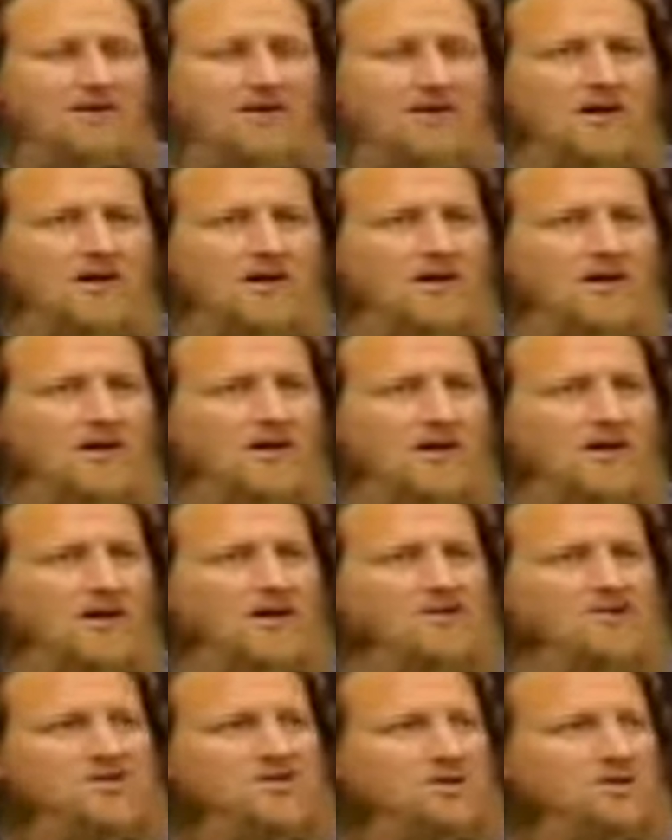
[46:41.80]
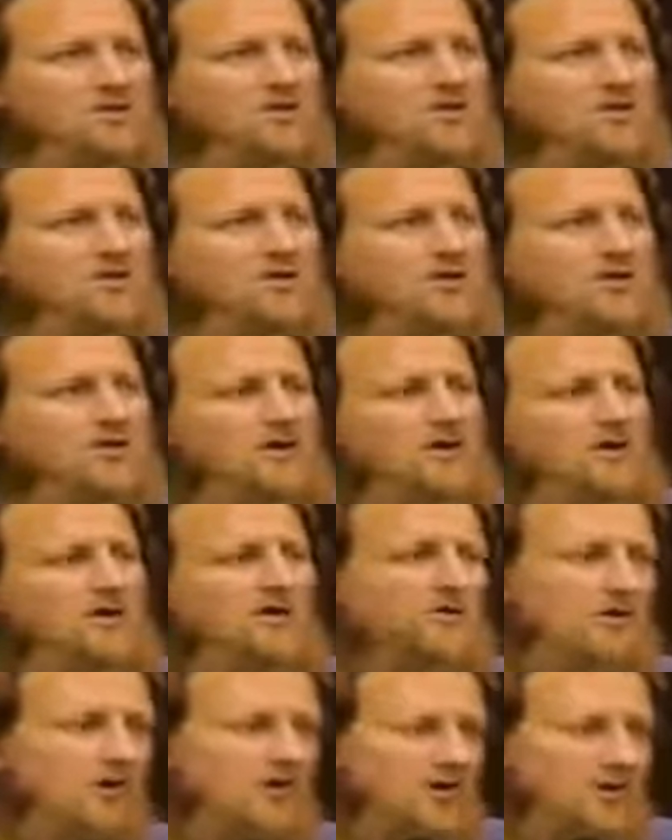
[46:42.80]
uh, a small
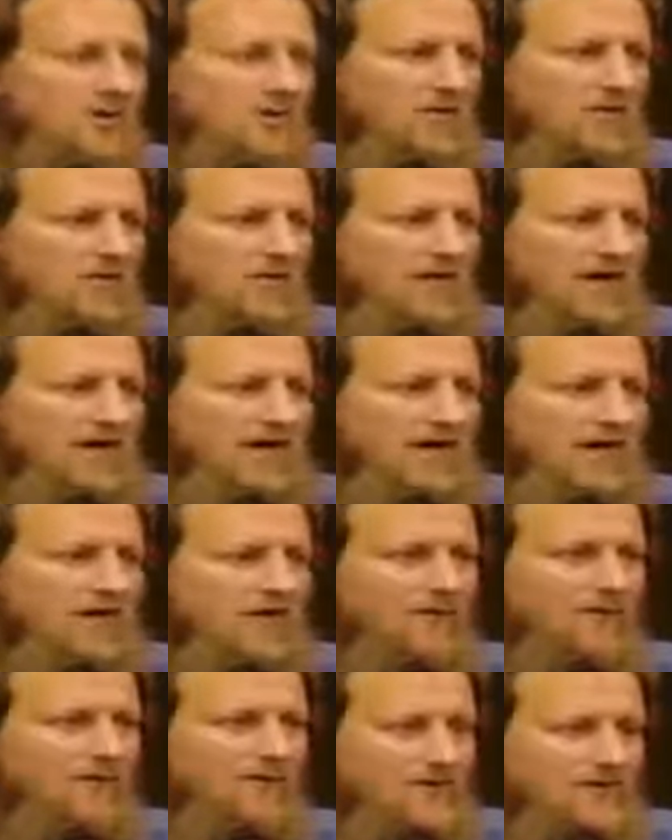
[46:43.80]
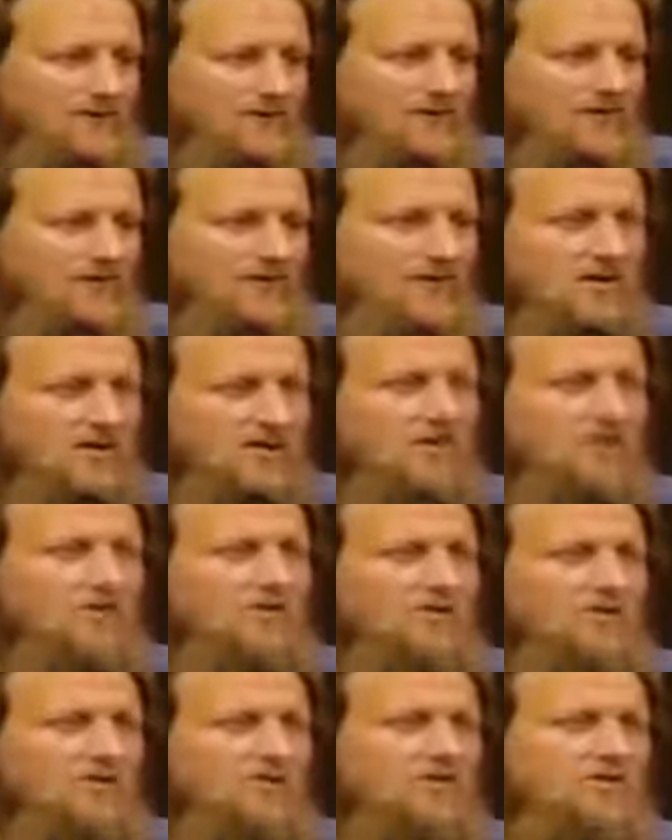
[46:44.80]
document that I have written
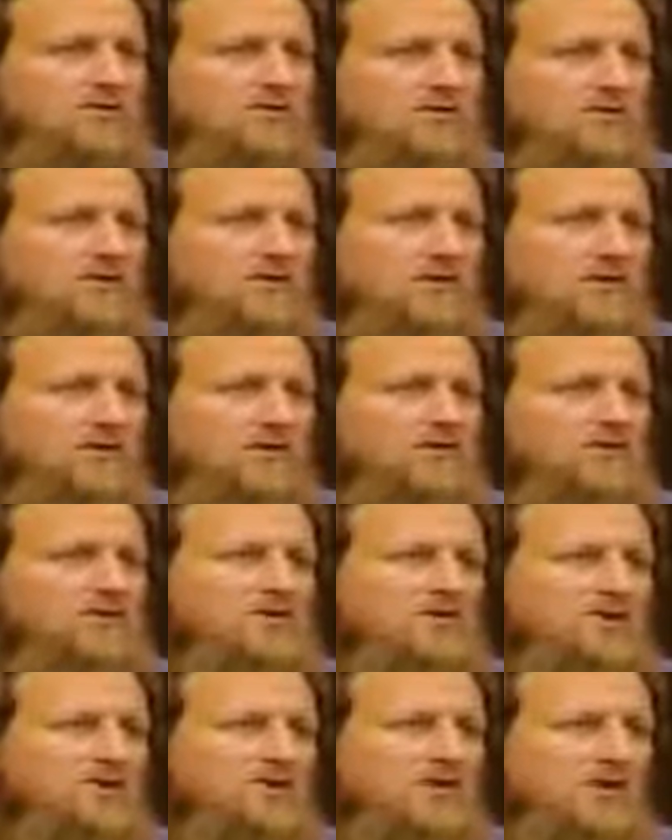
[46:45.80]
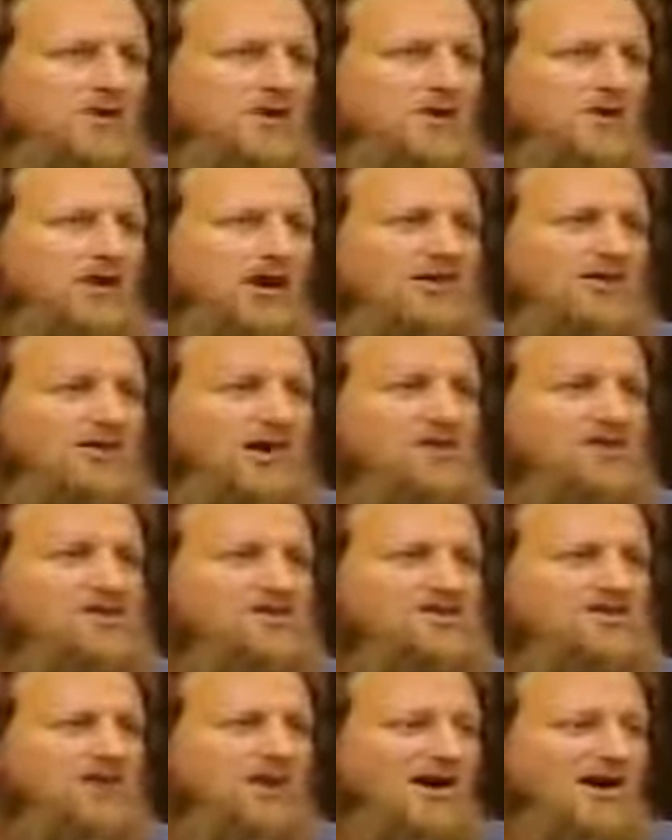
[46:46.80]
called, well, it was originally called A
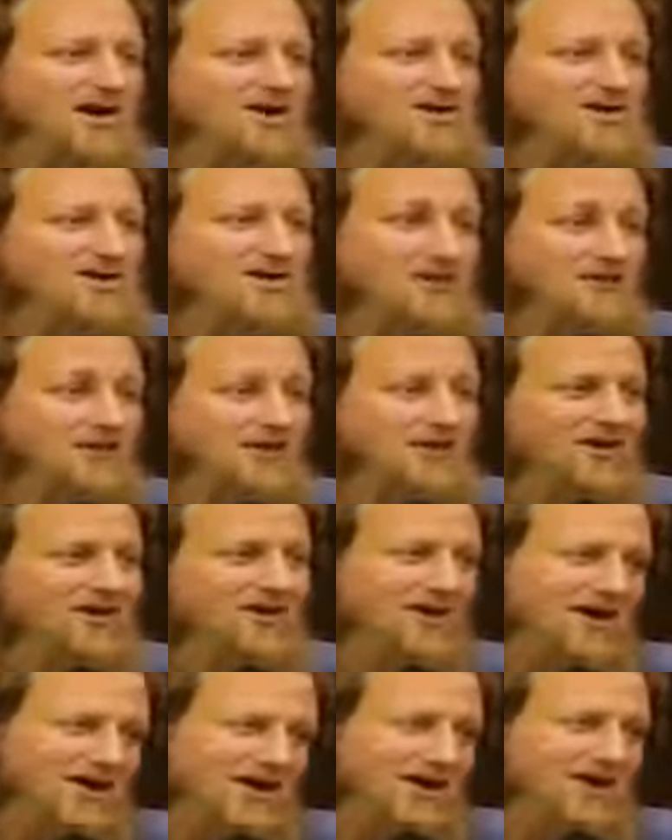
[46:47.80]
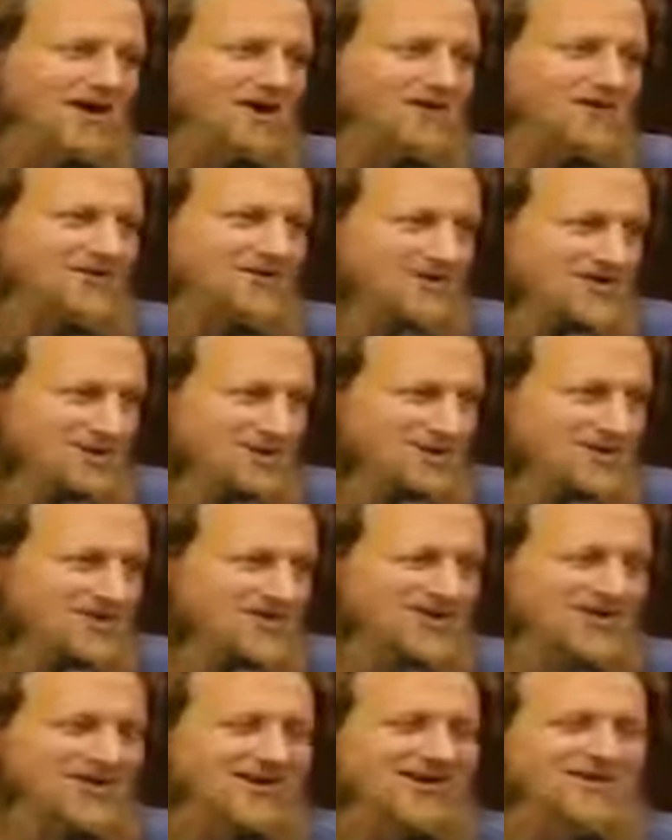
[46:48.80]
Dummy's Guide to Giving a Guide of the
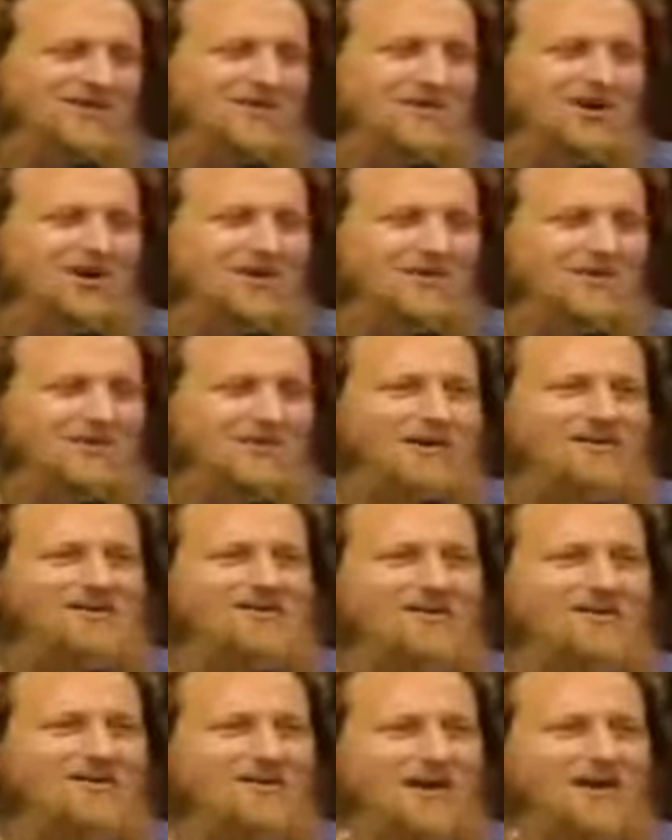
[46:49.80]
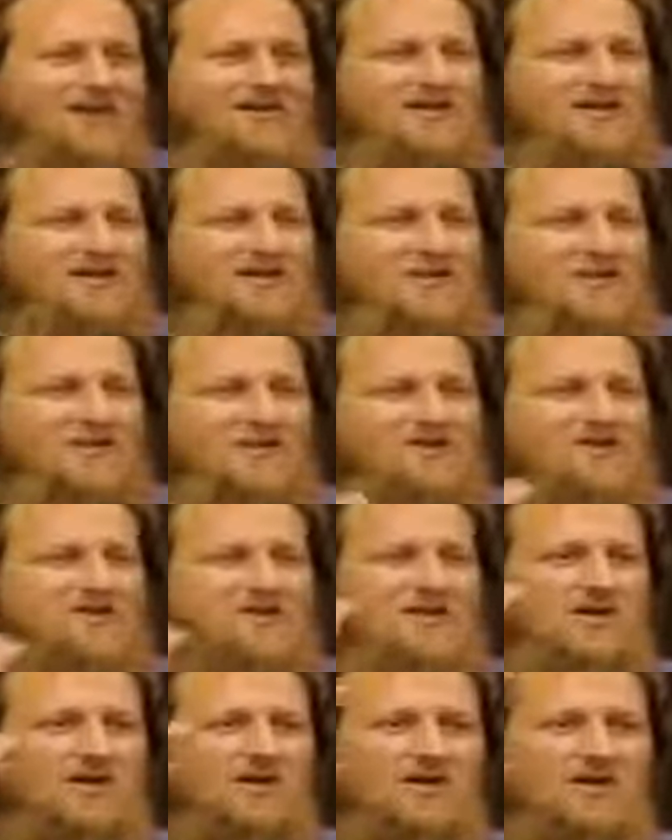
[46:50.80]
Mosque. But I mean, basically, the idea
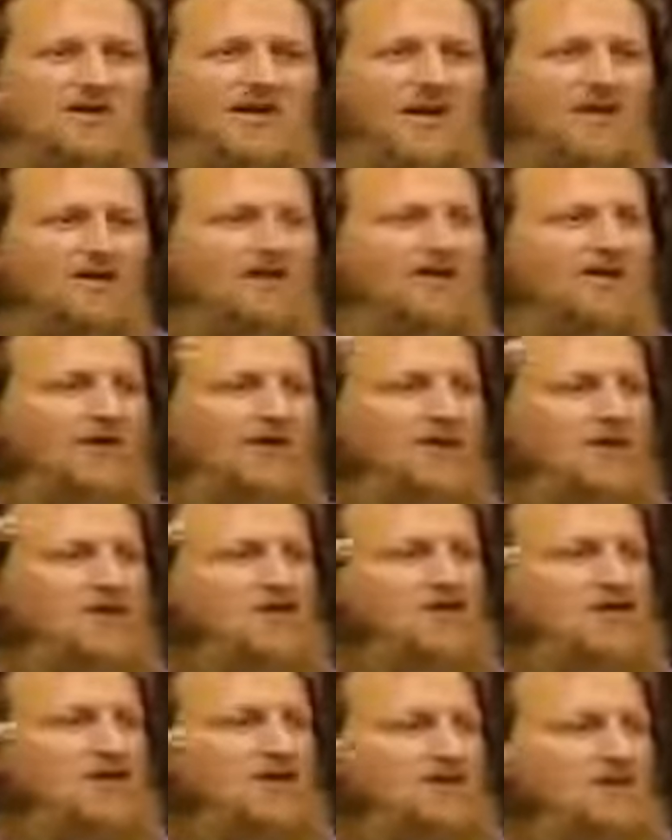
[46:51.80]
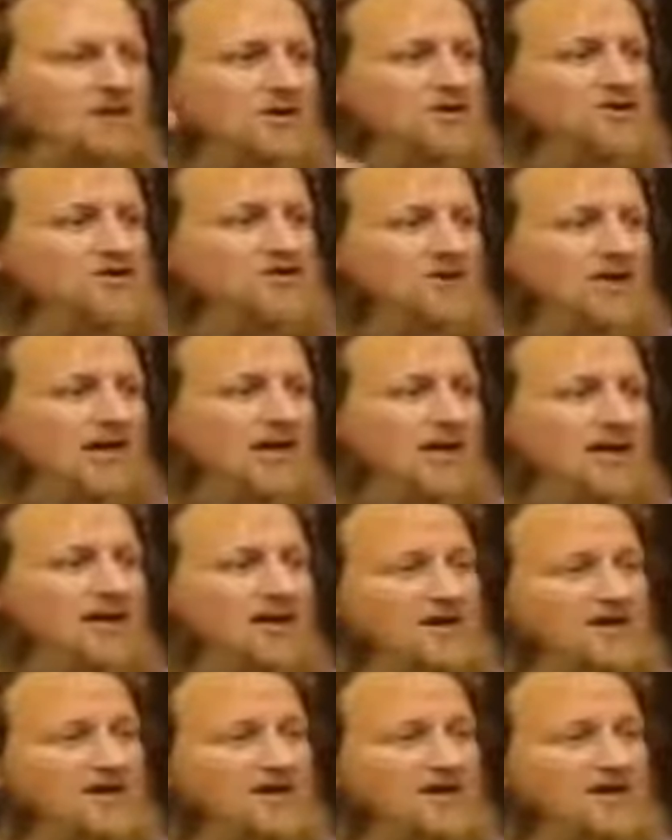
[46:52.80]
was here are the things that you could say